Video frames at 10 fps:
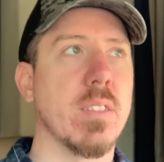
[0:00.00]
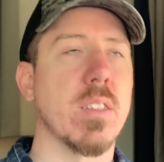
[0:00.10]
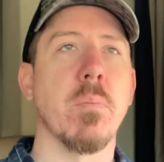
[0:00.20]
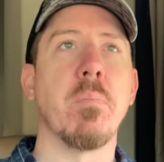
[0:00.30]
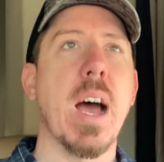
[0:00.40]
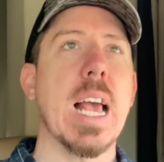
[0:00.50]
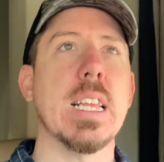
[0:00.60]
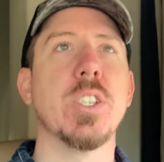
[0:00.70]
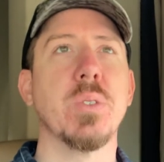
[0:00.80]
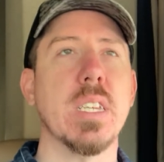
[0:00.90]
the
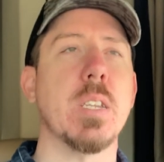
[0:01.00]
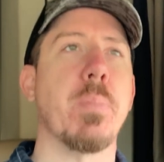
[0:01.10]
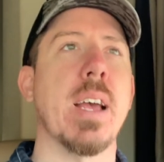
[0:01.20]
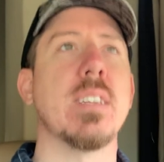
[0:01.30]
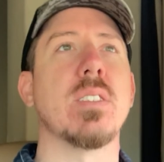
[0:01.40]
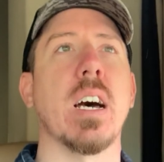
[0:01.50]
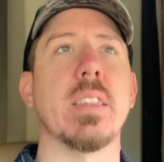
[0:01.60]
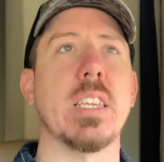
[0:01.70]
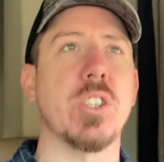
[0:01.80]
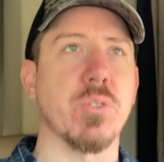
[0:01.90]
mileage really depends on
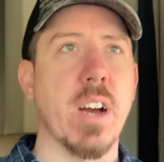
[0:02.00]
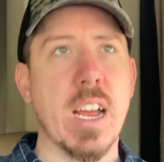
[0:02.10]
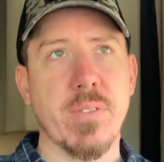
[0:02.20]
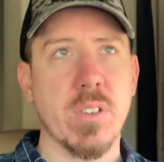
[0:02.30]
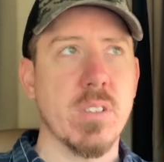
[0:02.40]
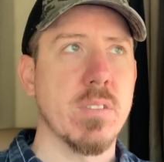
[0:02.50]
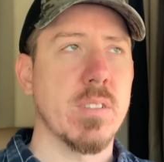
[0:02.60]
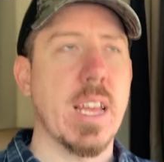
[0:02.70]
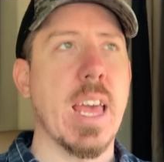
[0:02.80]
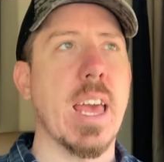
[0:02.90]
the driver
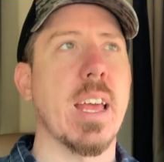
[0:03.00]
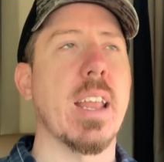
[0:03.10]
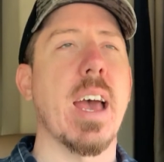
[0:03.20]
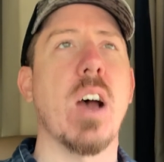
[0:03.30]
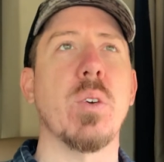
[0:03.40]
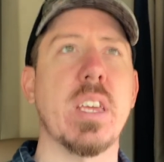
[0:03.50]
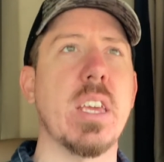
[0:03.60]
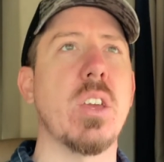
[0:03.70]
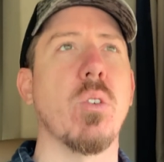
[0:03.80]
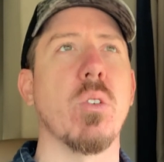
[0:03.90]
and how
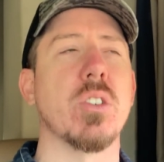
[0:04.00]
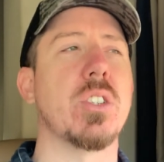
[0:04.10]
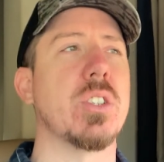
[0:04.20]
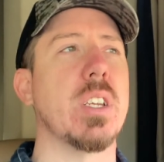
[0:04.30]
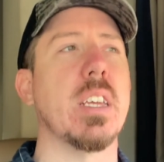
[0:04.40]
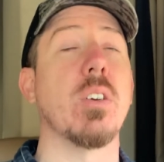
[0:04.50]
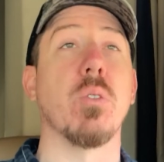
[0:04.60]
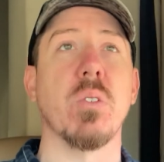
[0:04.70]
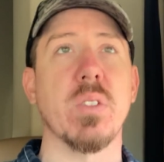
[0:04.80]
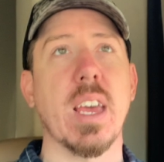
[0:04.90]
he or she
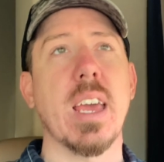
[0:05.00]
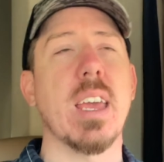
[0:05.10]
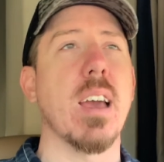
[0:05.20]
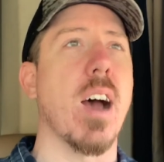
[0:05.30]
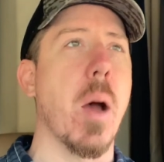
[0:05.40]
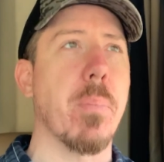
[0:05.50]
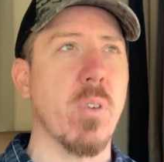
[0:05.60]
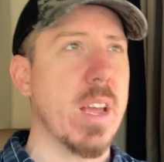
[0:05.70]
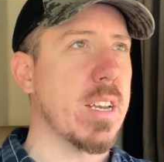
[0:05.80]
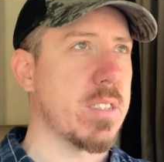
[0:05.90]
or they
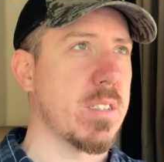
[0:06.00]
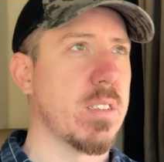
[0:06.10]
operate